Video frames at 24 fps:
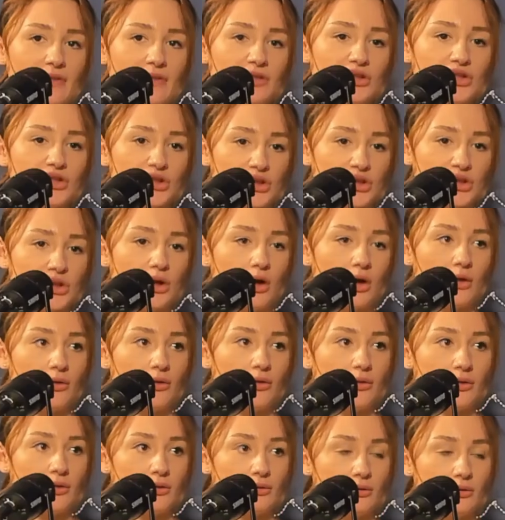you just got
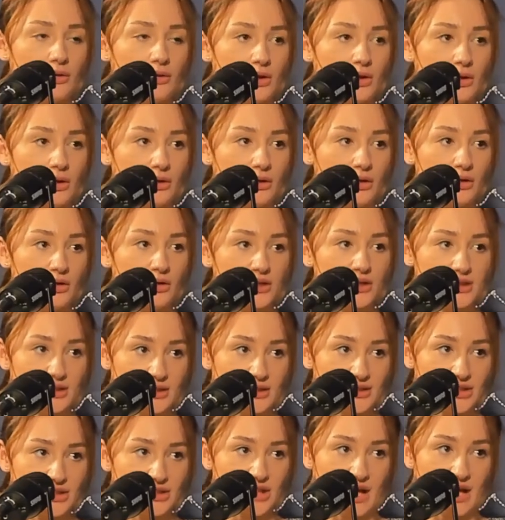the
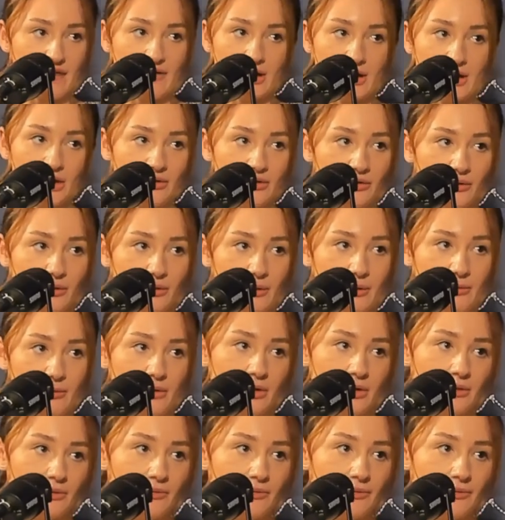cutters? Do you have any other equipment?